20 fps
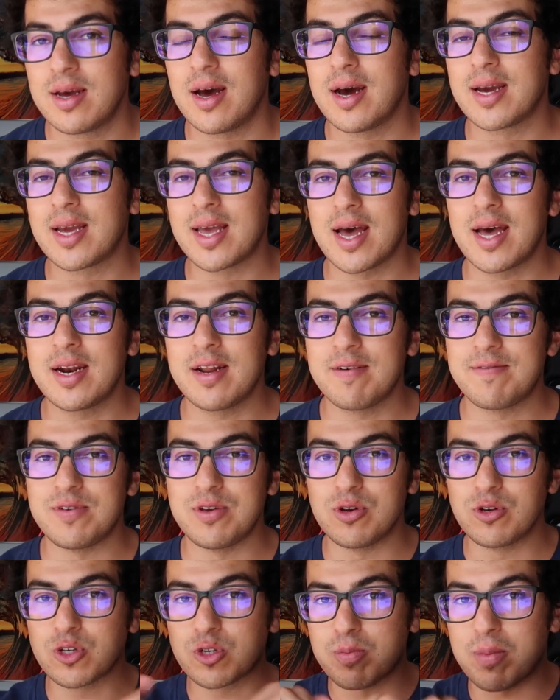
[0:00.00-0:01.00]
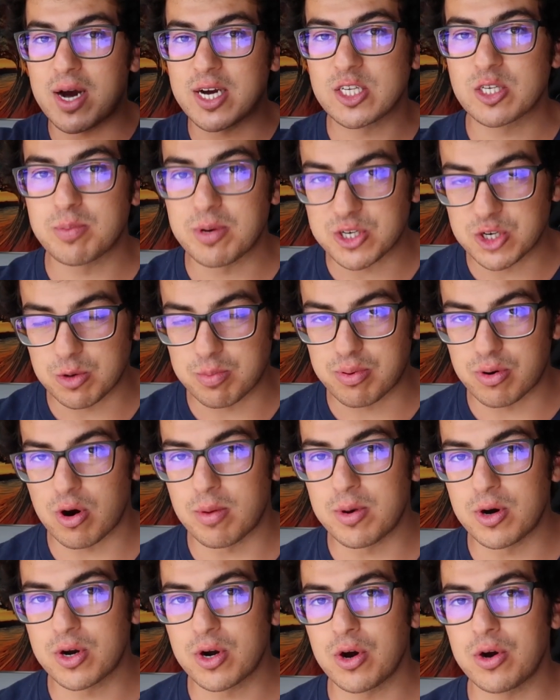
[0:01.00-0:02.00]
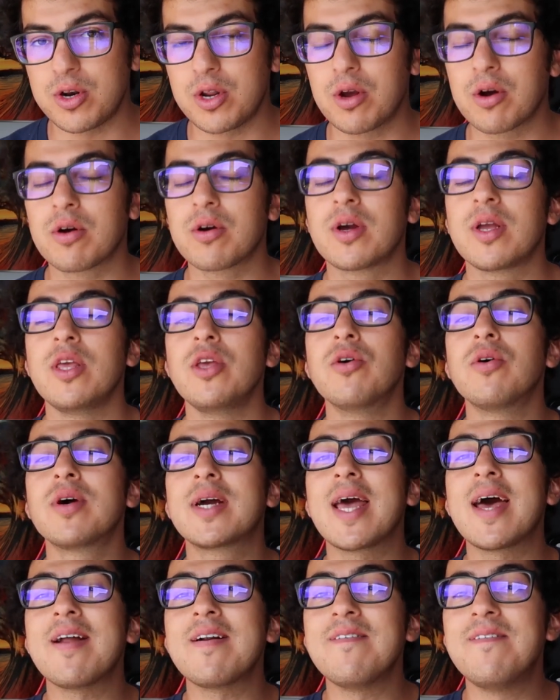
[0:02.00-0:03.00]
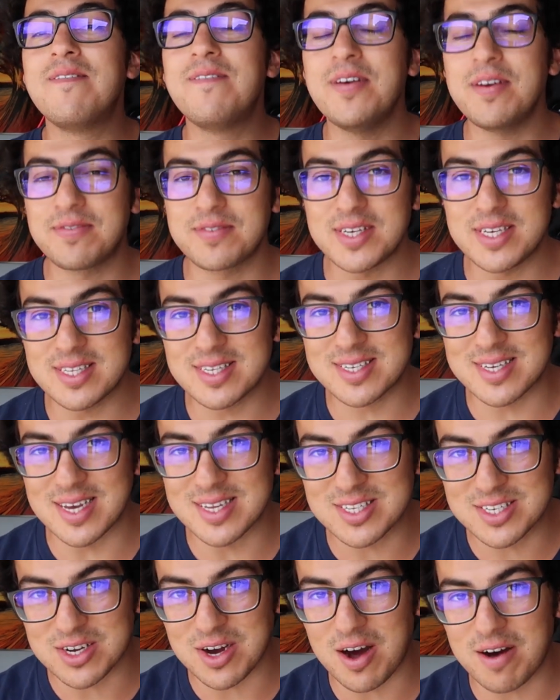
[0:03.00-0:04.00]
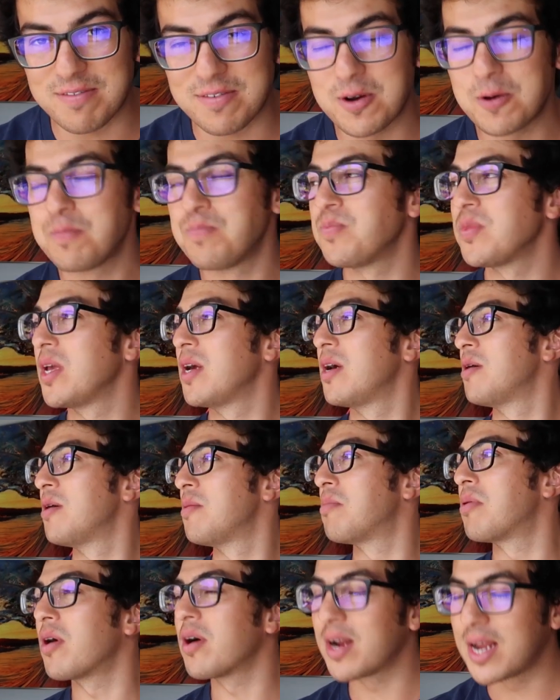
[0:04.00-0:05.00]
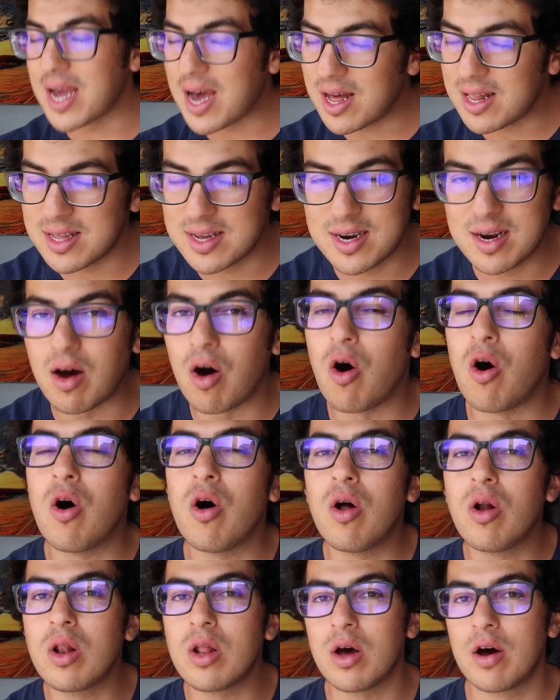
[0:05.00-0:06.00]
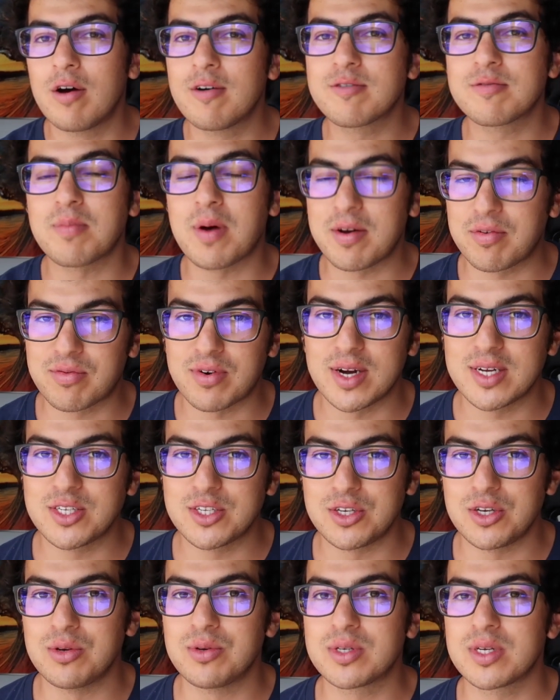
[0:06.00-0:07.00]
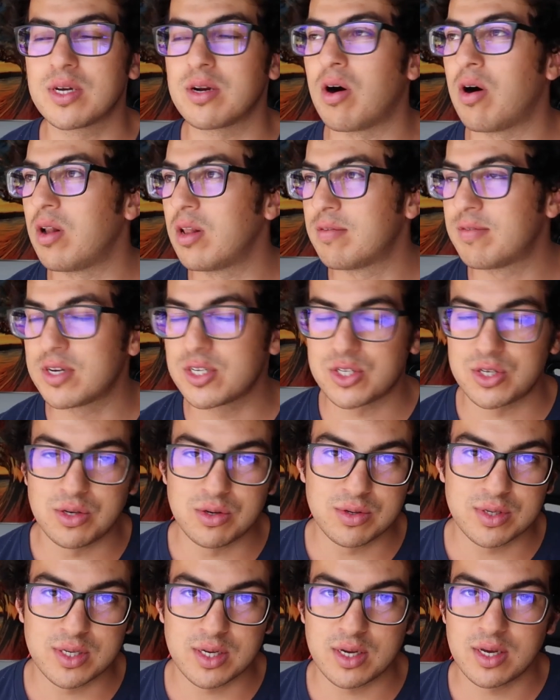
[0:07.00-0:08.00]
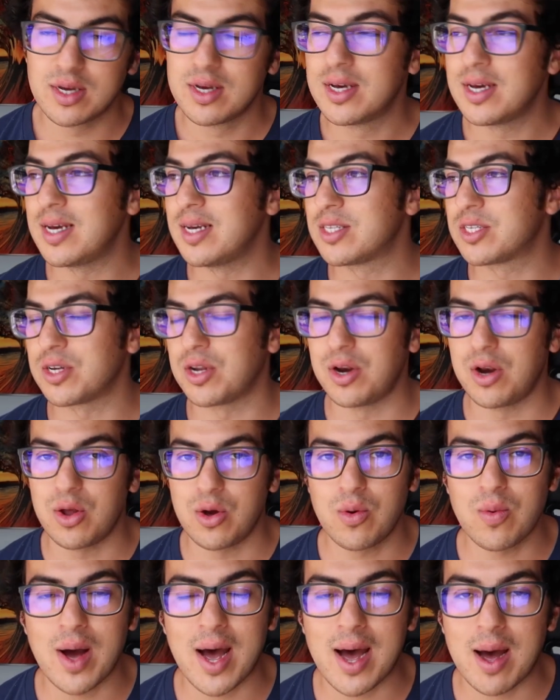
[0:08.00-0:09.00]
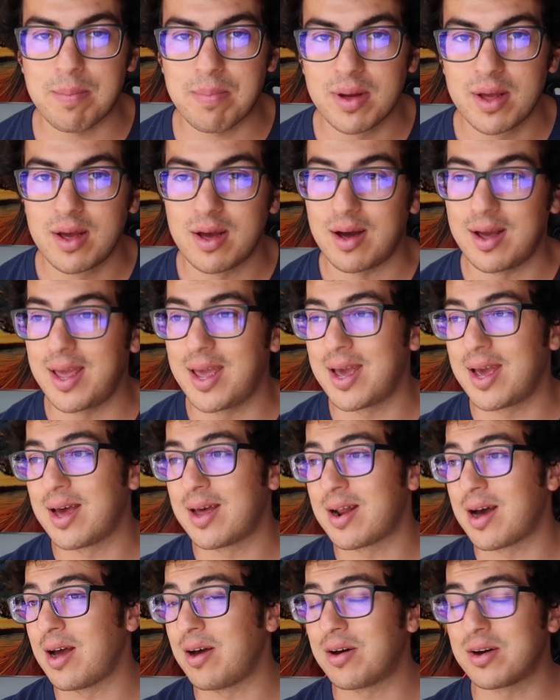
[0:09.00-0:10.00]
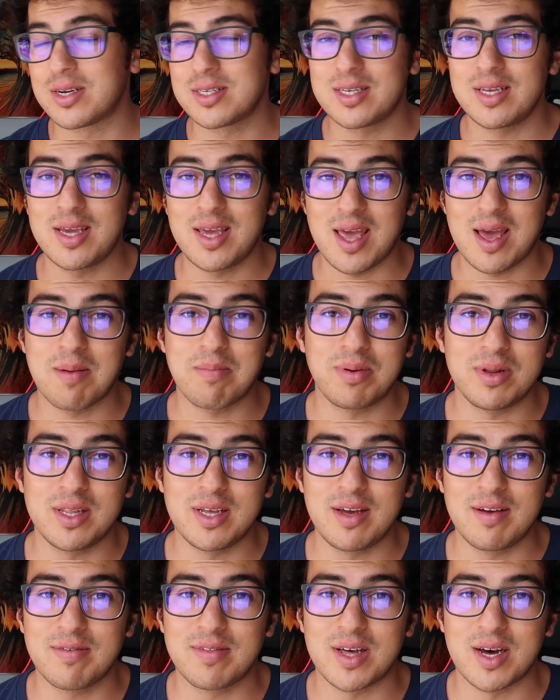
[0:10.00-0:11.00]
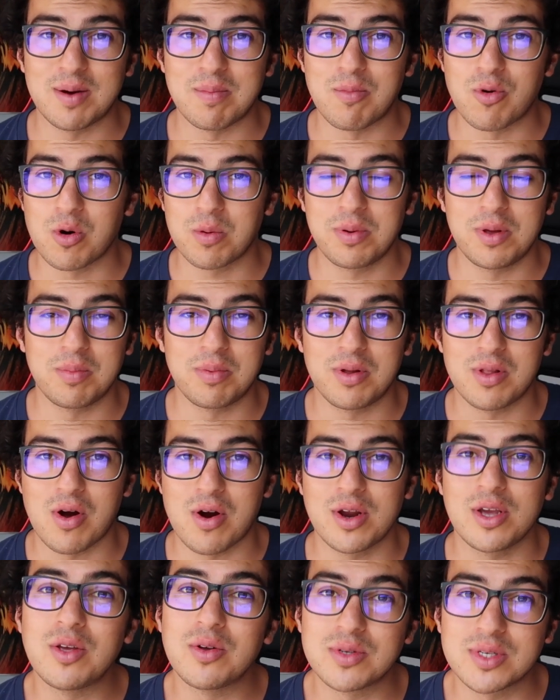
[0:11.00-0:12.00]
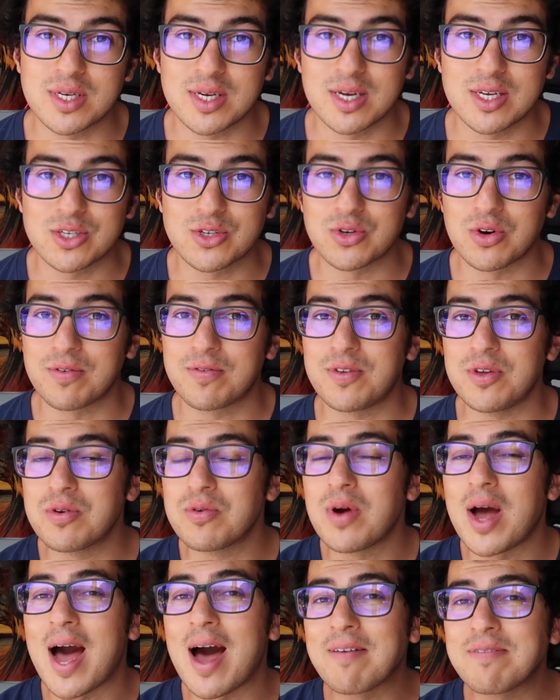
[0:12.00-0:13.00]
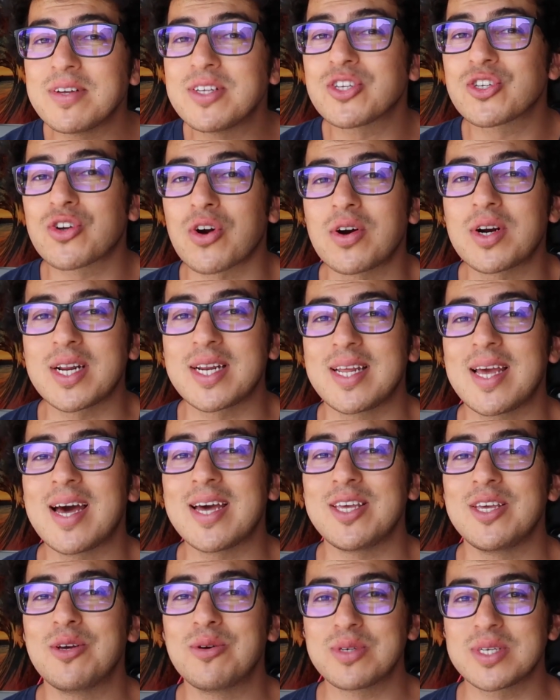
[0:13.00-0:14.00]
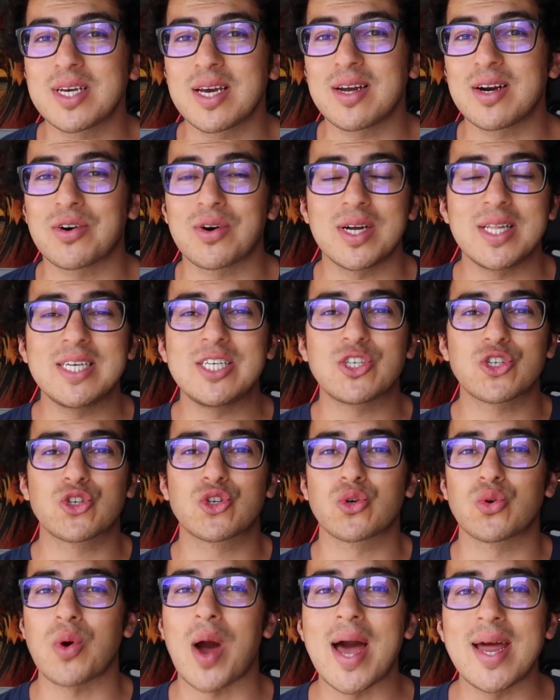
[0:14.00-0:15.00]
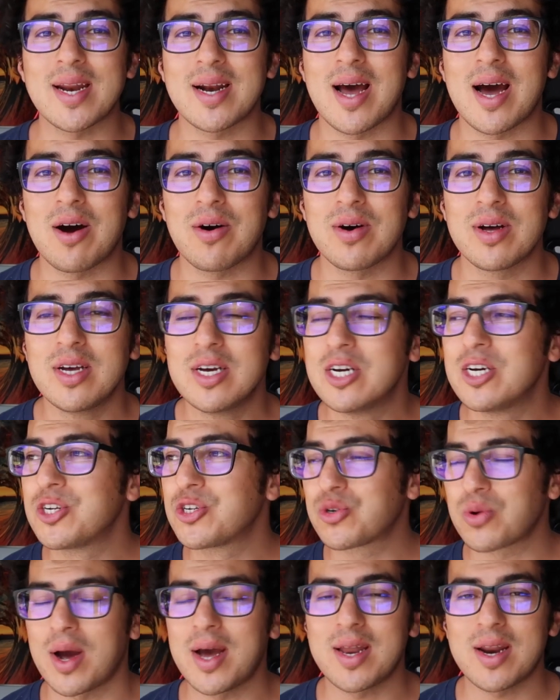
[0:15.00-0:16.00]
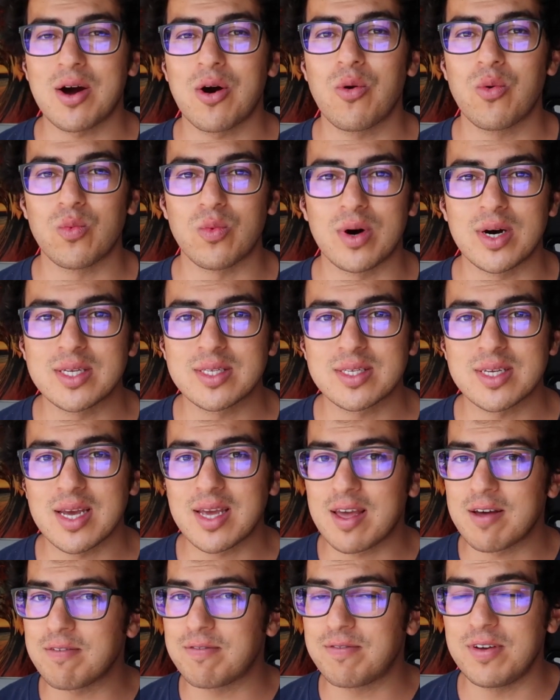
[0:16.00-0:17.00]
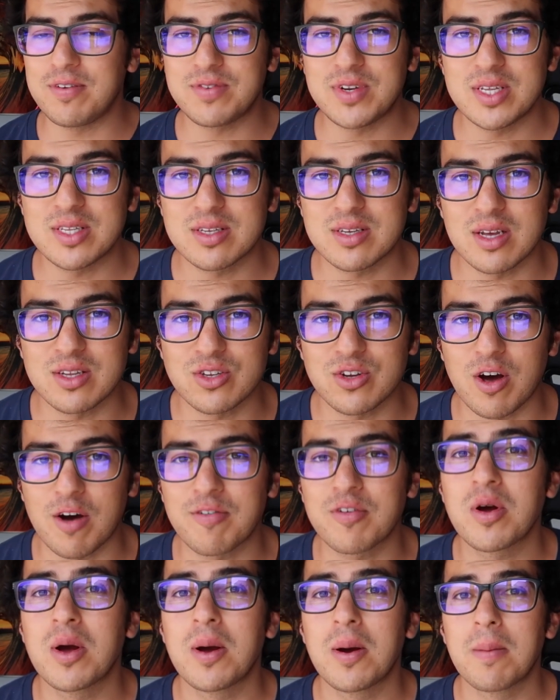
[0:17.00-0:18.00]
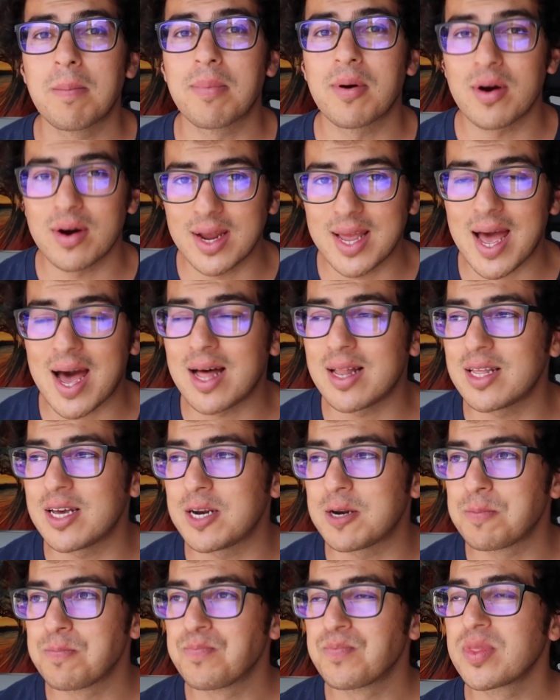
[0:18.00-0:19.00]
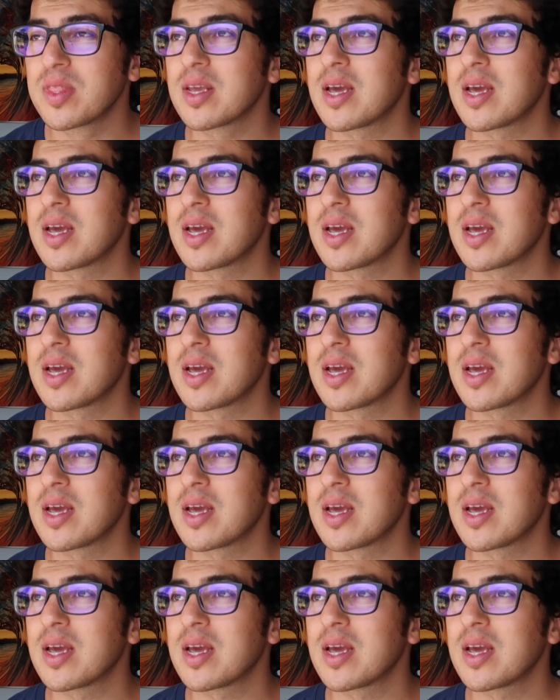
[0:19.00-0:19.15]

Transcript: Again, if you use my special promo code, you're, you'll get fifteen cents off per gallon. All of my friends use it, all of us use it. It's a new app. And I honestly can't believe that more people aren't using it. So if you haven't started yet using it, or at least tried it out, try it out once and get fifteen cents off per gallon.